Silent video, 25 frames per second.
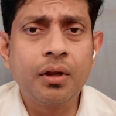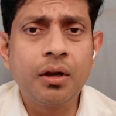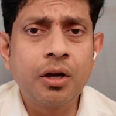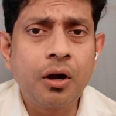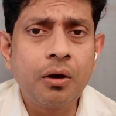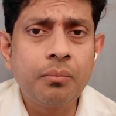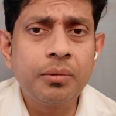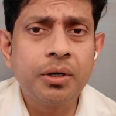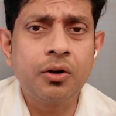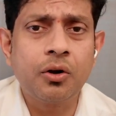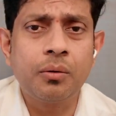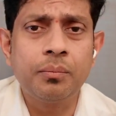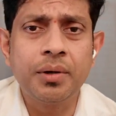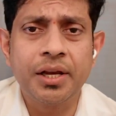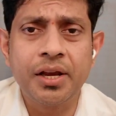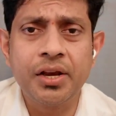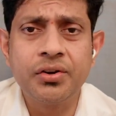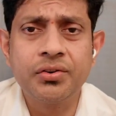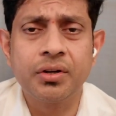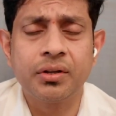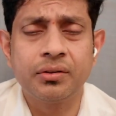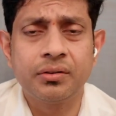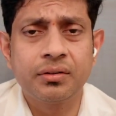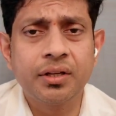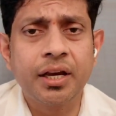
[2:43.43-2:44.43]
common
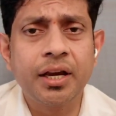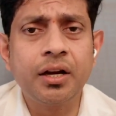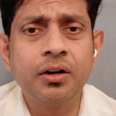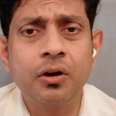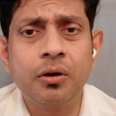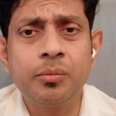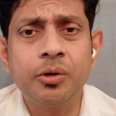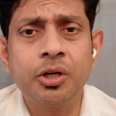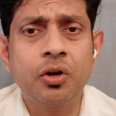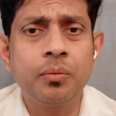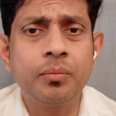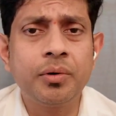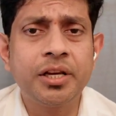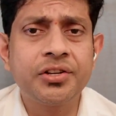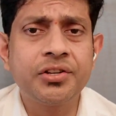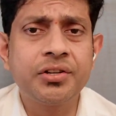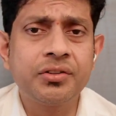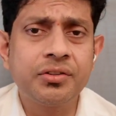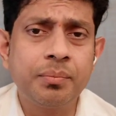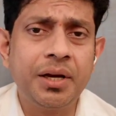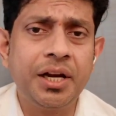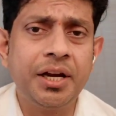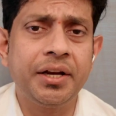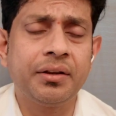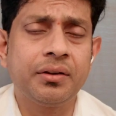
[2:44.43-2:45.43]
complications? Second common
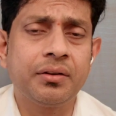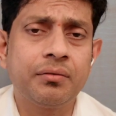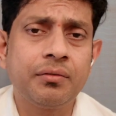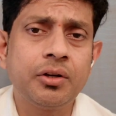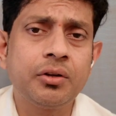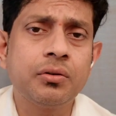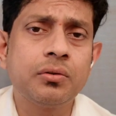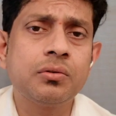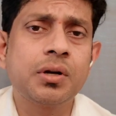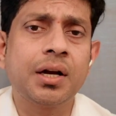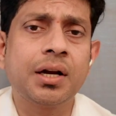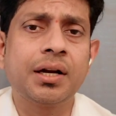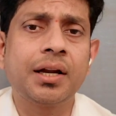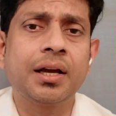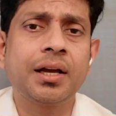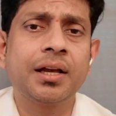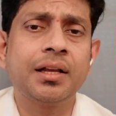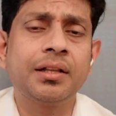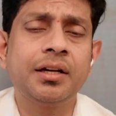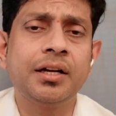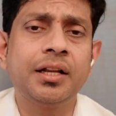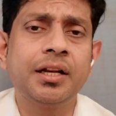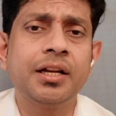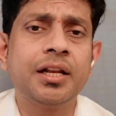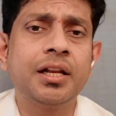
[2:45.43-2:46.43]
complication is bleeding. When you do a
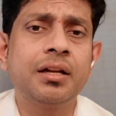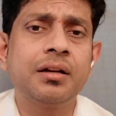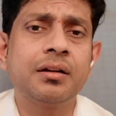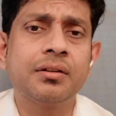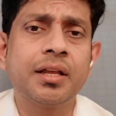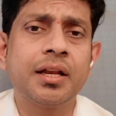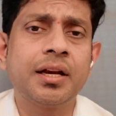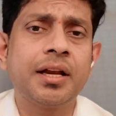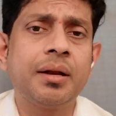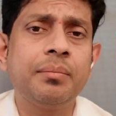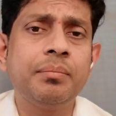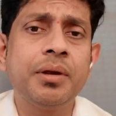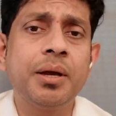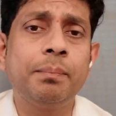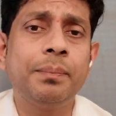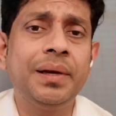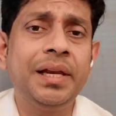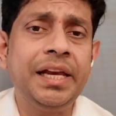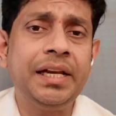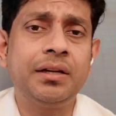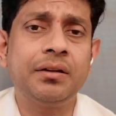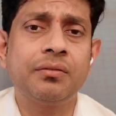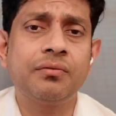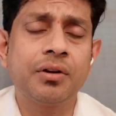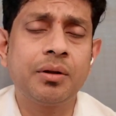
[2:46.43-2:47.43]
tunnel, there can be a
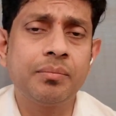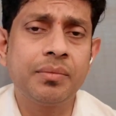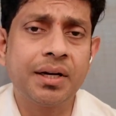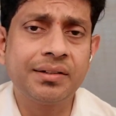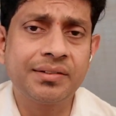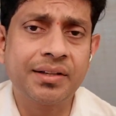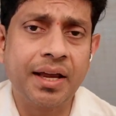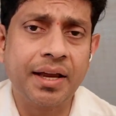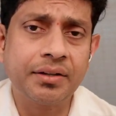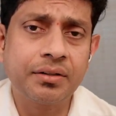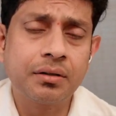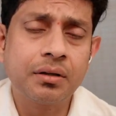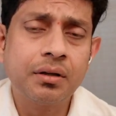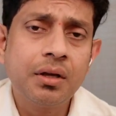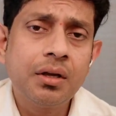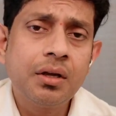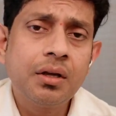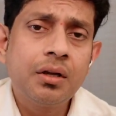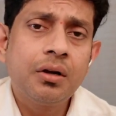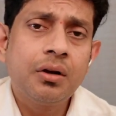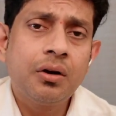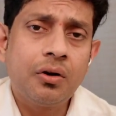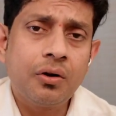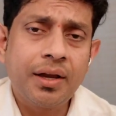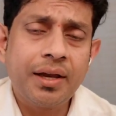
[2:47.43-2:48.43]
bleed from that side.
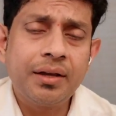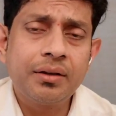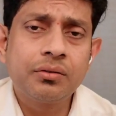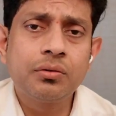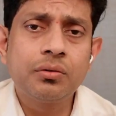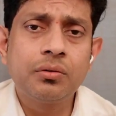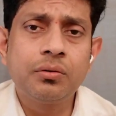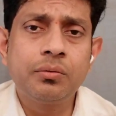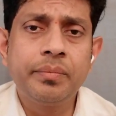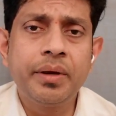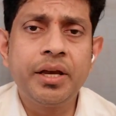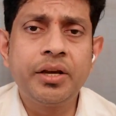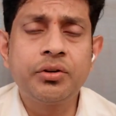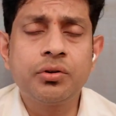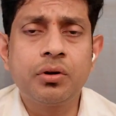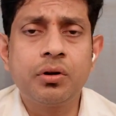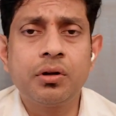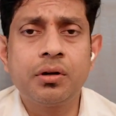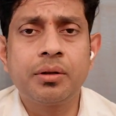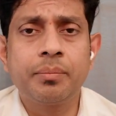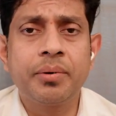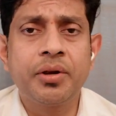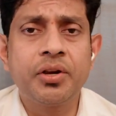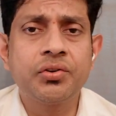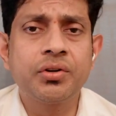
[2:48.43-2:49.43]
Okay, so make
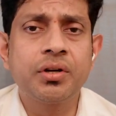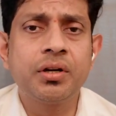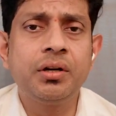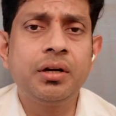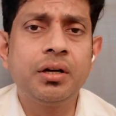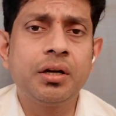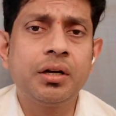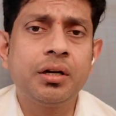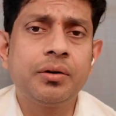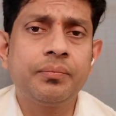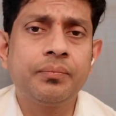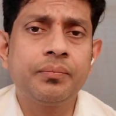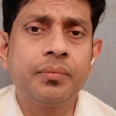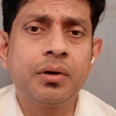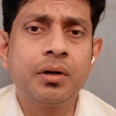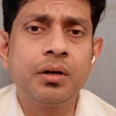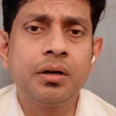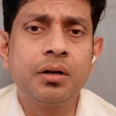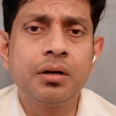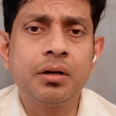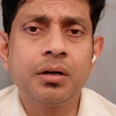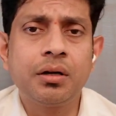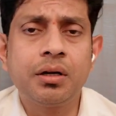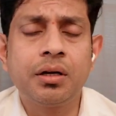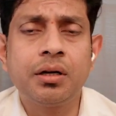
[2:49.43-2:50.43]
sure the patient
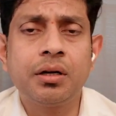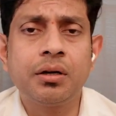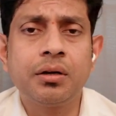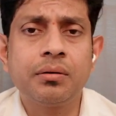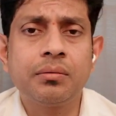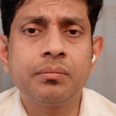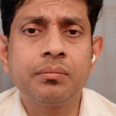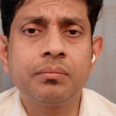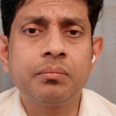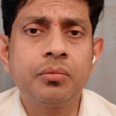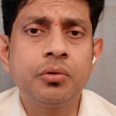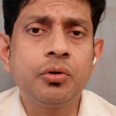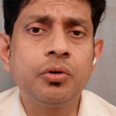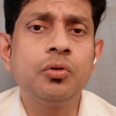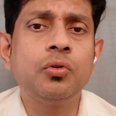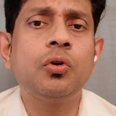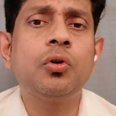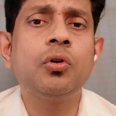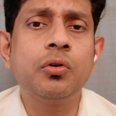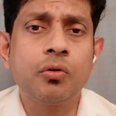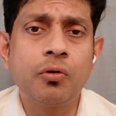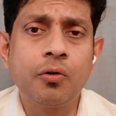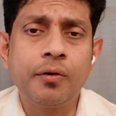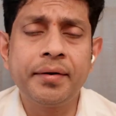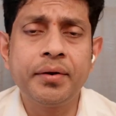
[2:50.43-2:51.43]

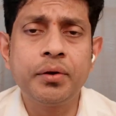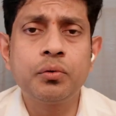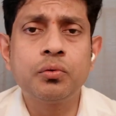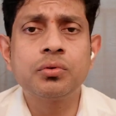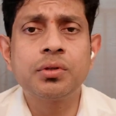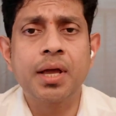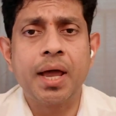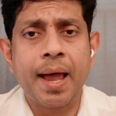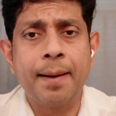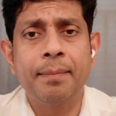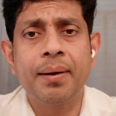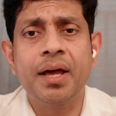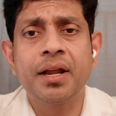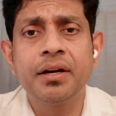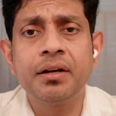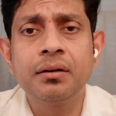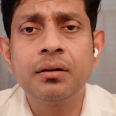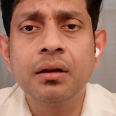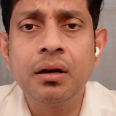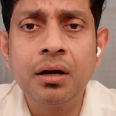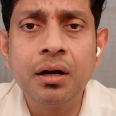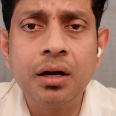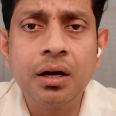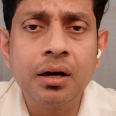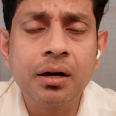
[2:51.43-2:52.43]
don't overuse the
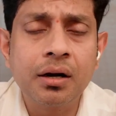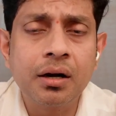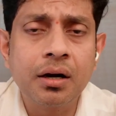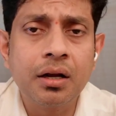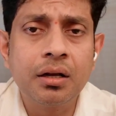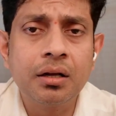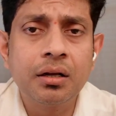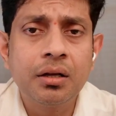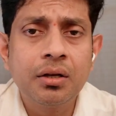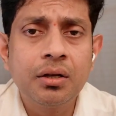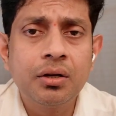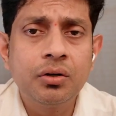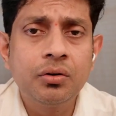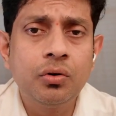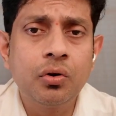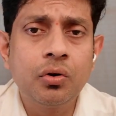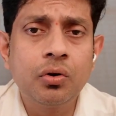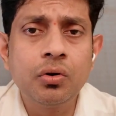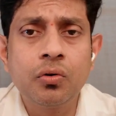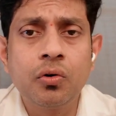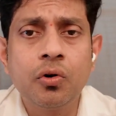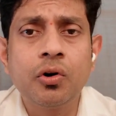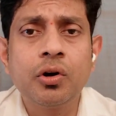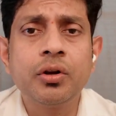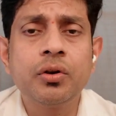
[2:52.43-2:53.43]
heparin or
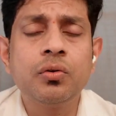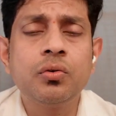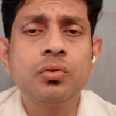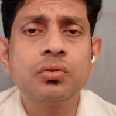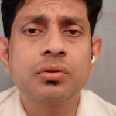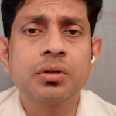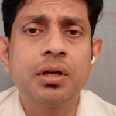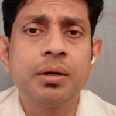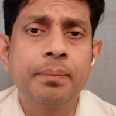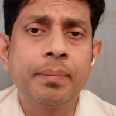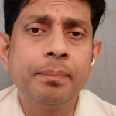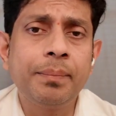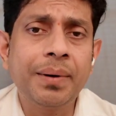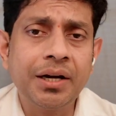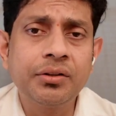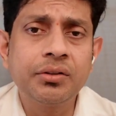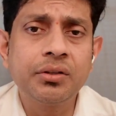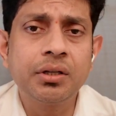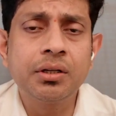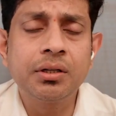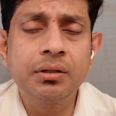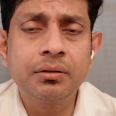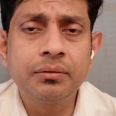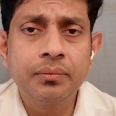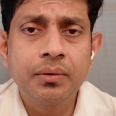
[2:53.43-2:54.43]
don't overuse blood
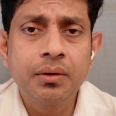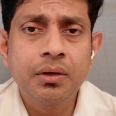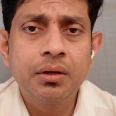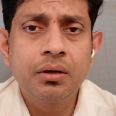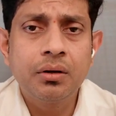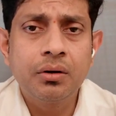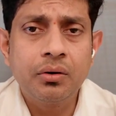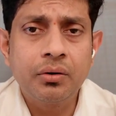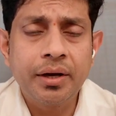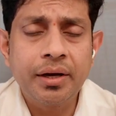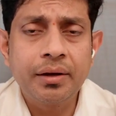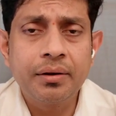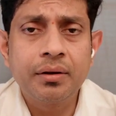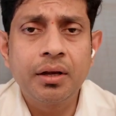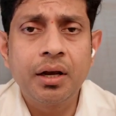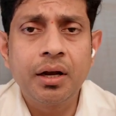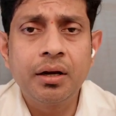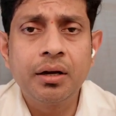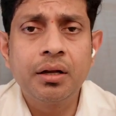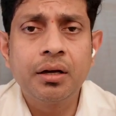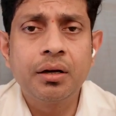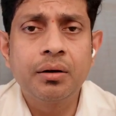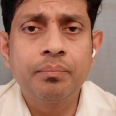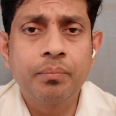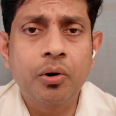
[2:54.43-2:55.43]
thinner. Okay,
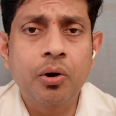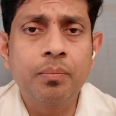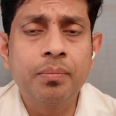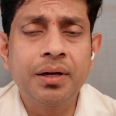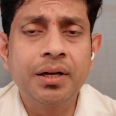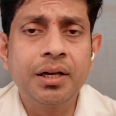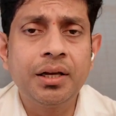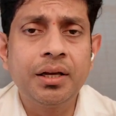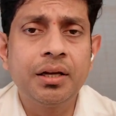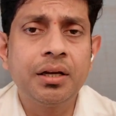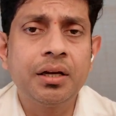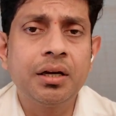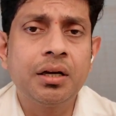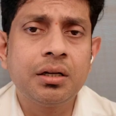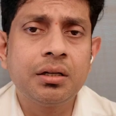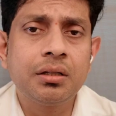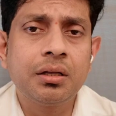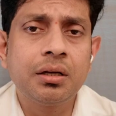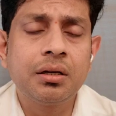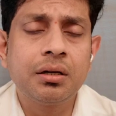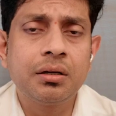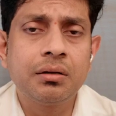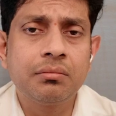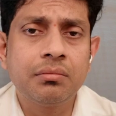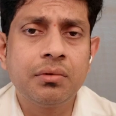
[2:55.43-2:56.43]
and properly
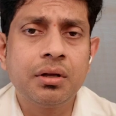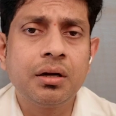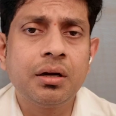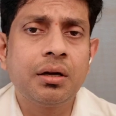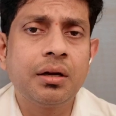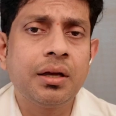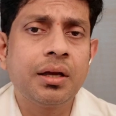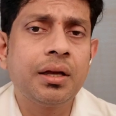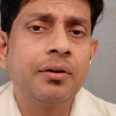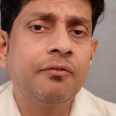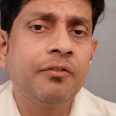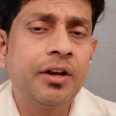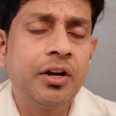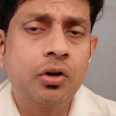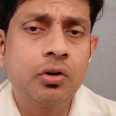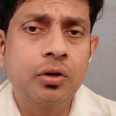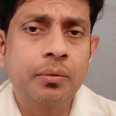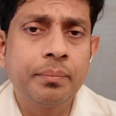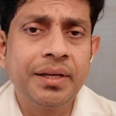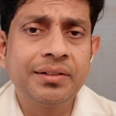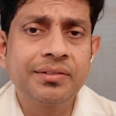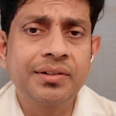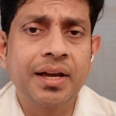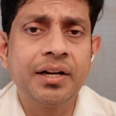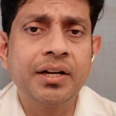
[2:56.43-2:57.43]
the
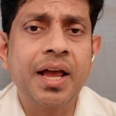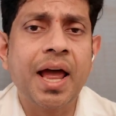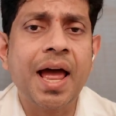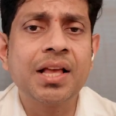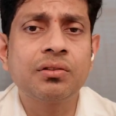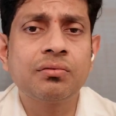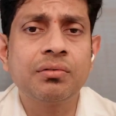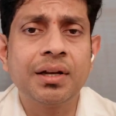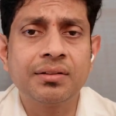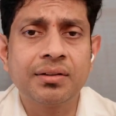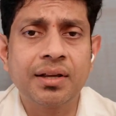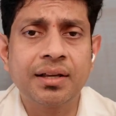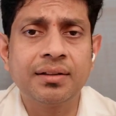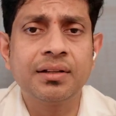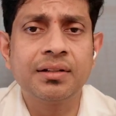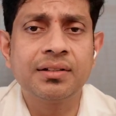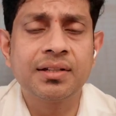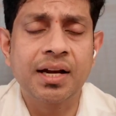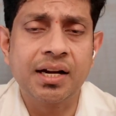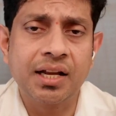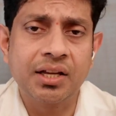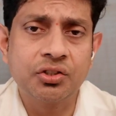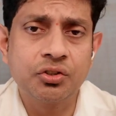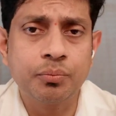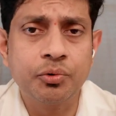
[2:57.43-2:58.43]
venotomy site as well as exit
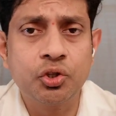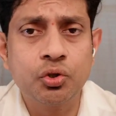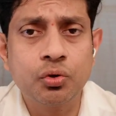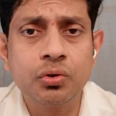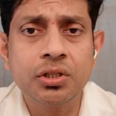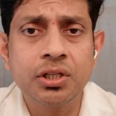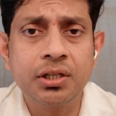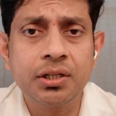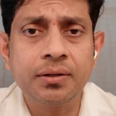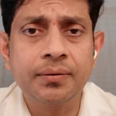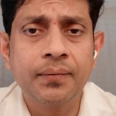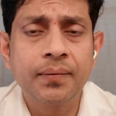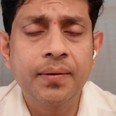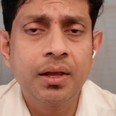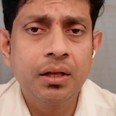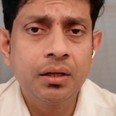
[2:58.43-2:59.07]
site has to be sutured.